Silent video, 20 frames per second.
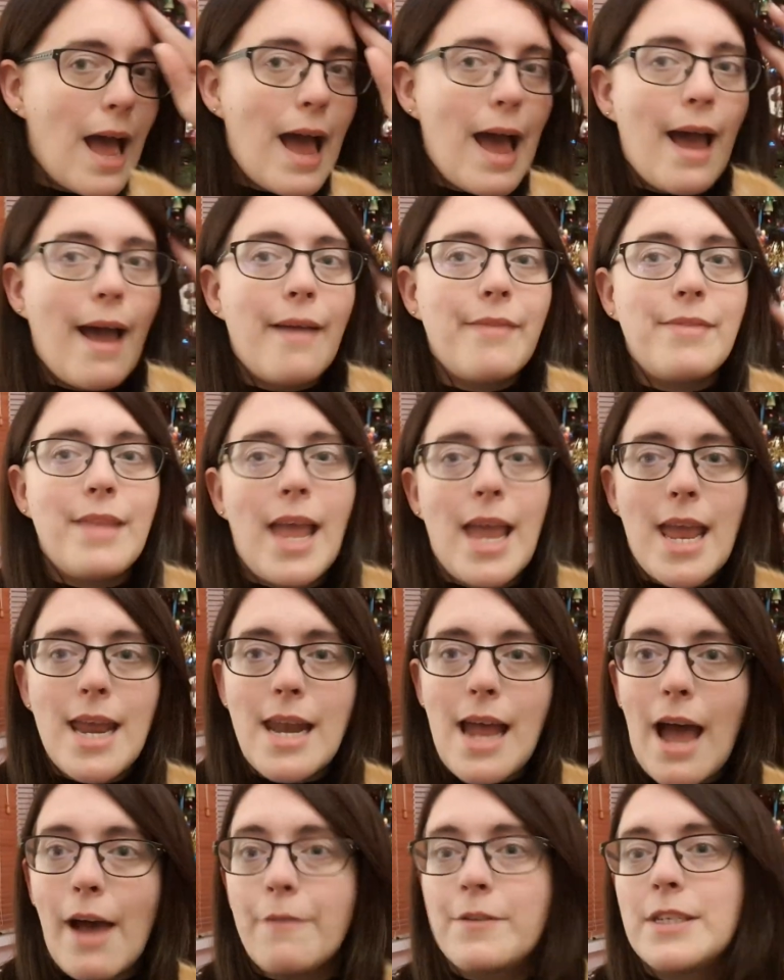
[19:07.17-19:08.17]
And
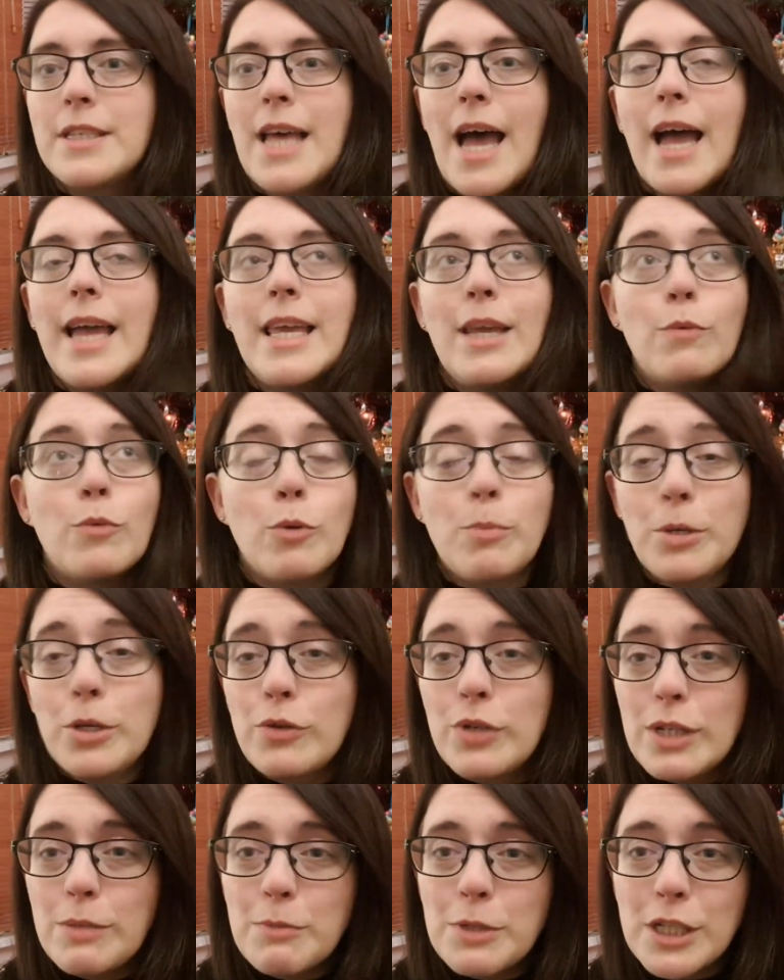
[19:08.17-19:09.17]
then after that it will be
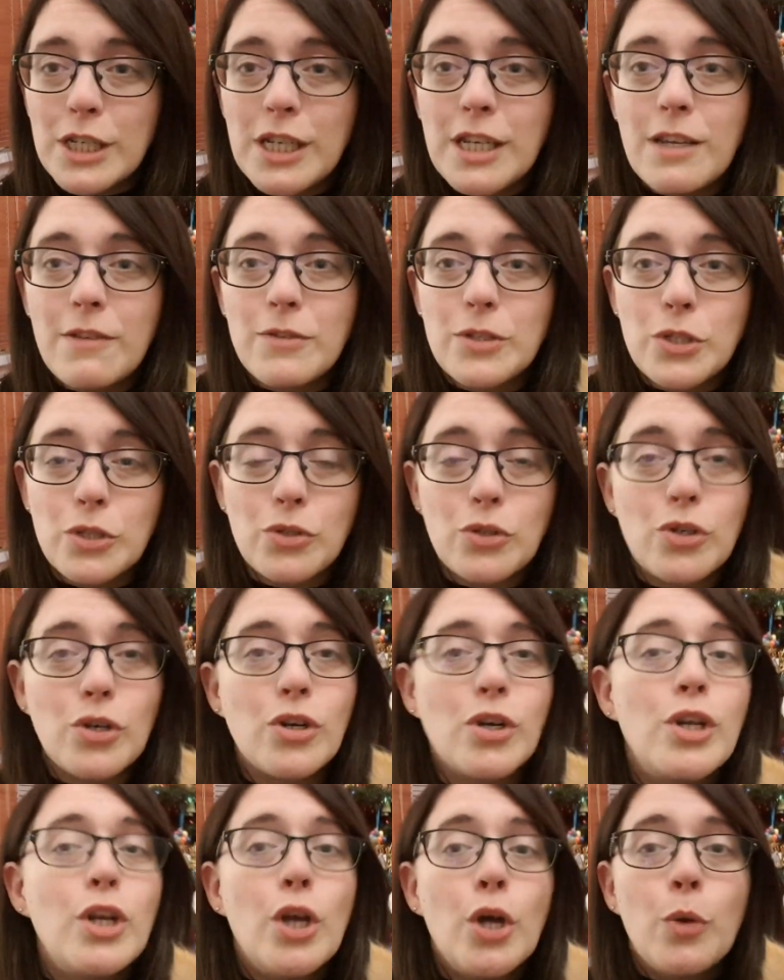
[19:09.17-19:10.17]
Christmas Eve,
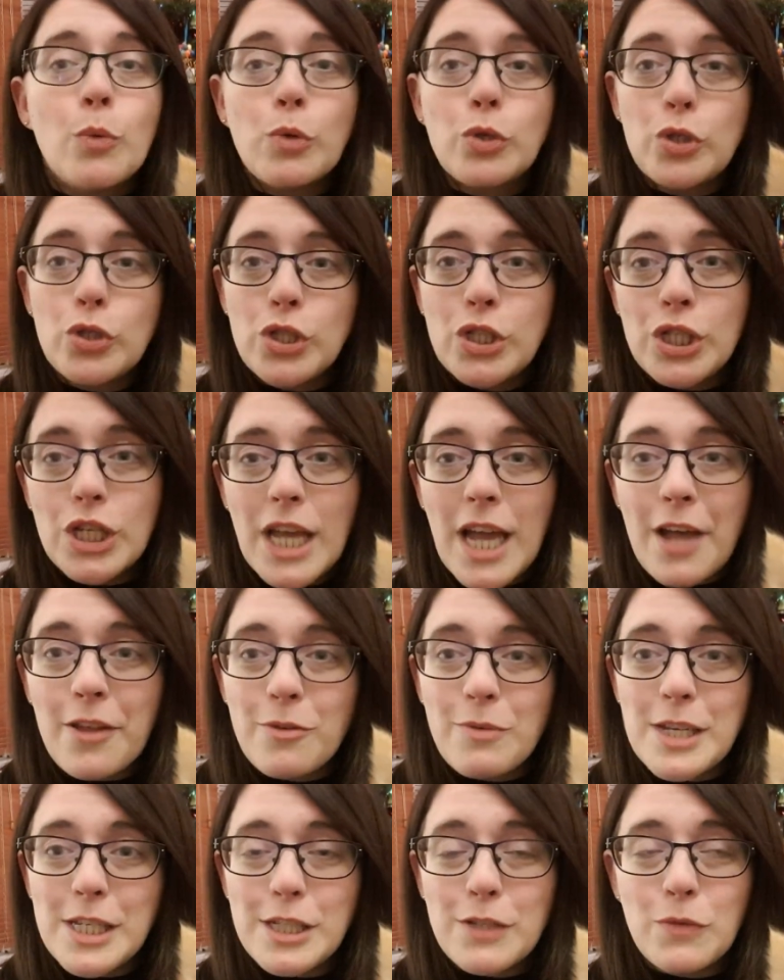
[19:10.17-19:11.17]
so we'll just see how
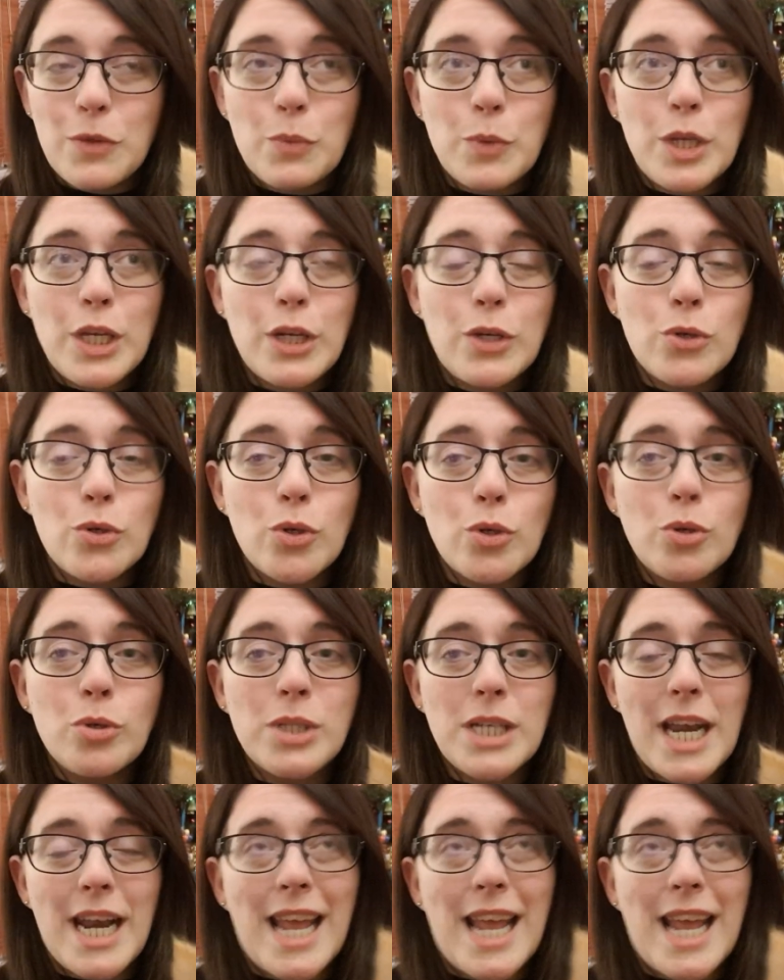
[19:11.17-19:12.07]
the rest of the week goes.